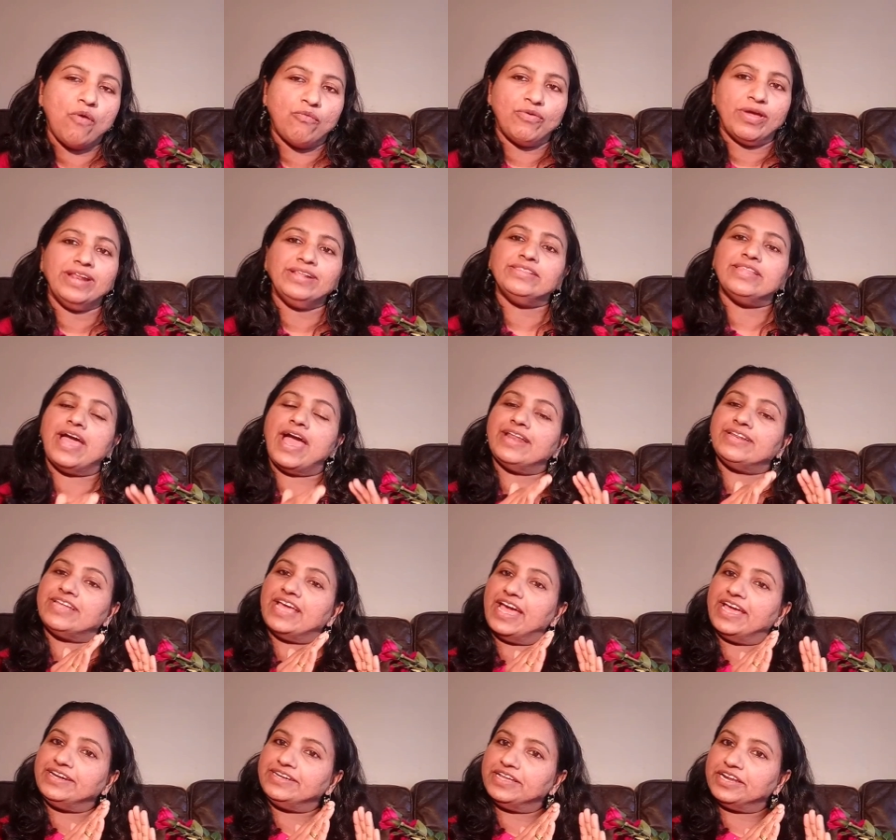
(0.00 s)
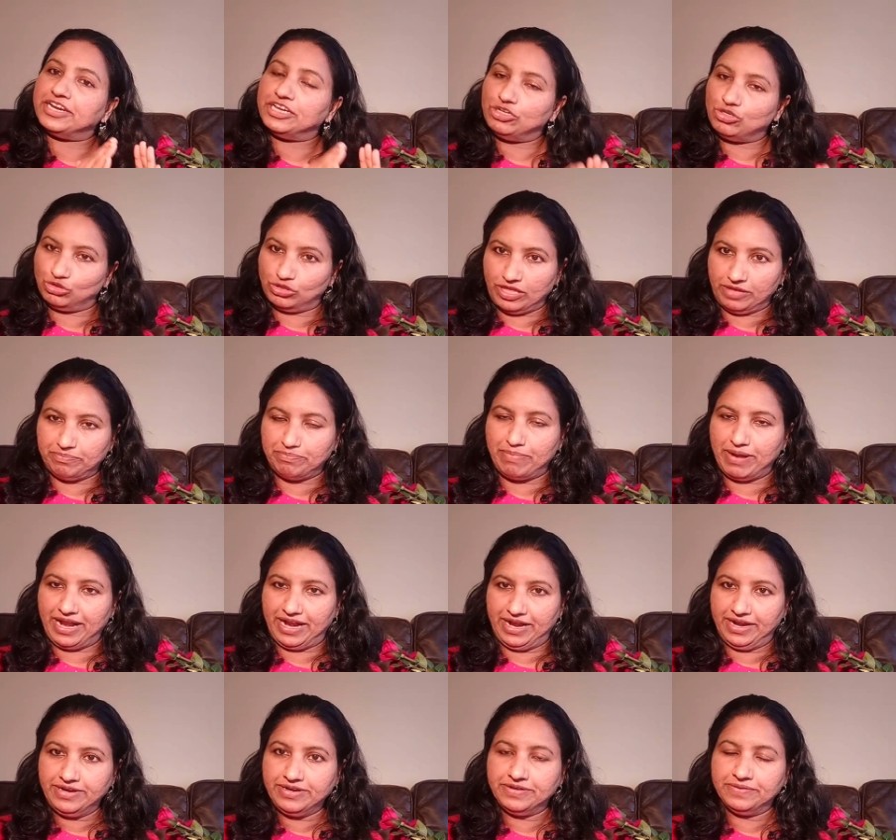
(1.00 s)
When that enters into the
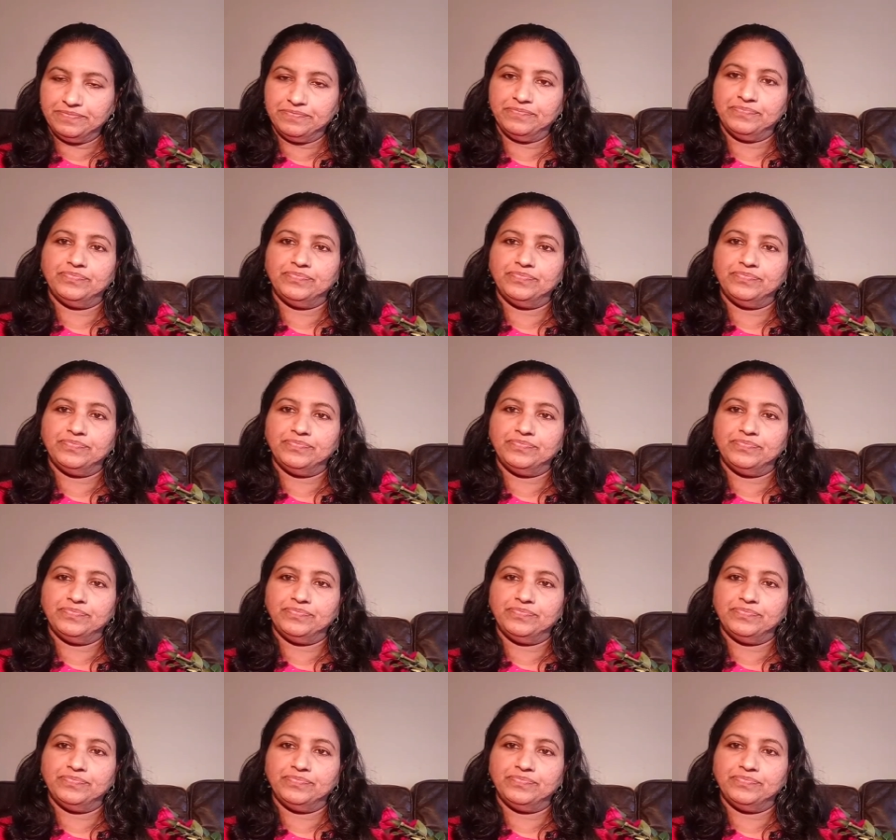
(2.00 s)
blood,